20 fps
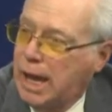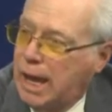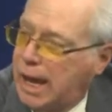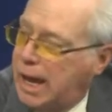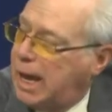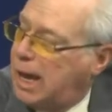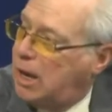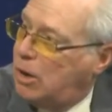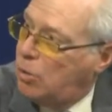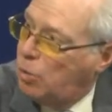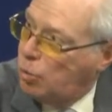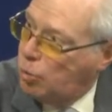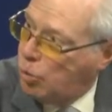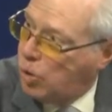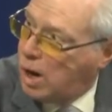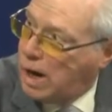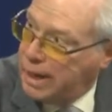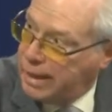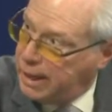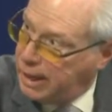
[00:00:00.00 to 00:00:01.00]
and
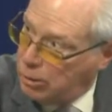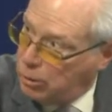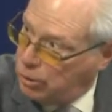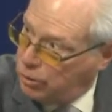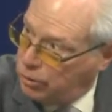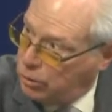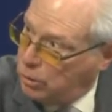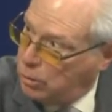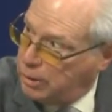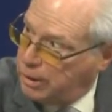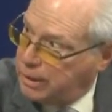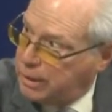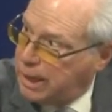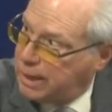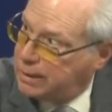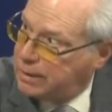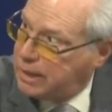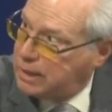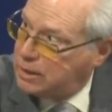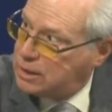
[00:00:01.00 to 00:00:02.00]
why they were doing
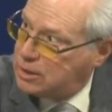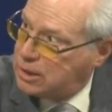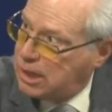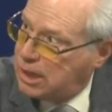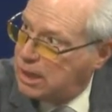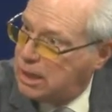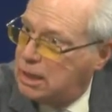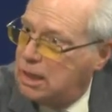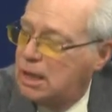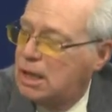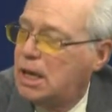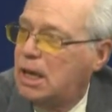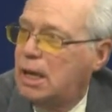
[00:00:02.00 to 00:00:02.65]
that, they said